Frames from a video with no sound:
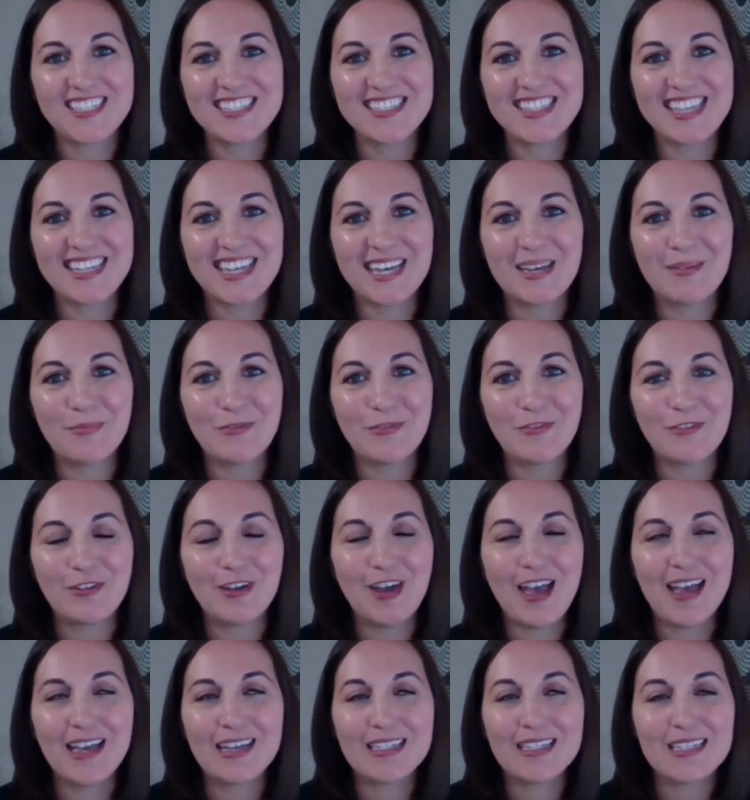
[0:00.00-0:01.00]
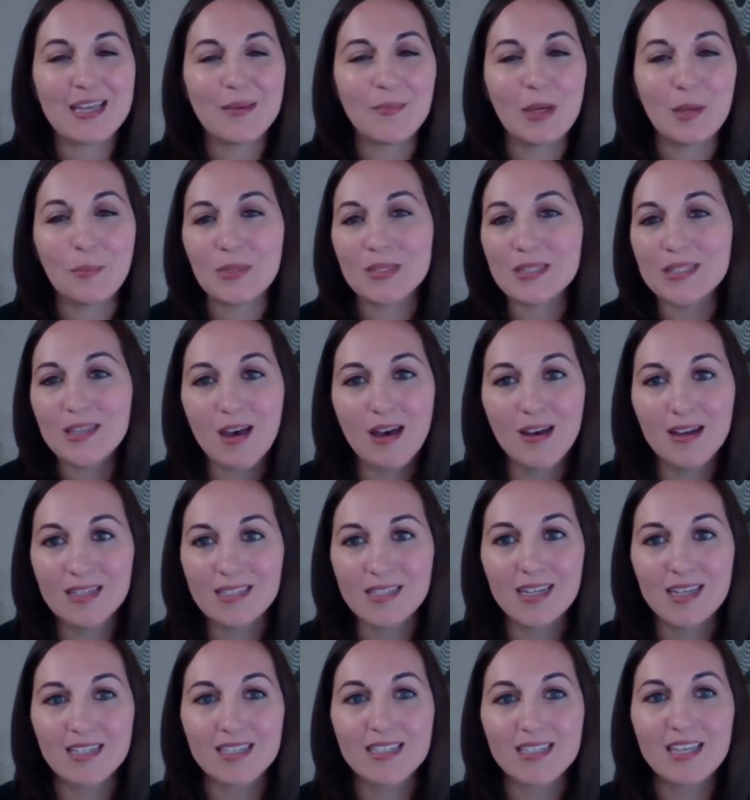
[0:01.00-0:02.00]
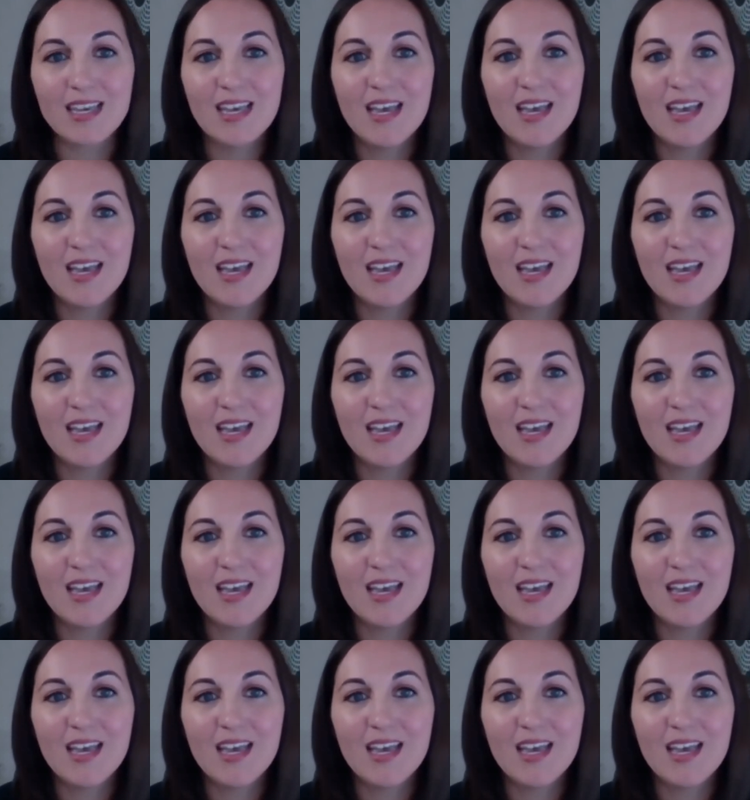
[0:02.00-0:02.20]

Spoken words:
set up for academic misconduct.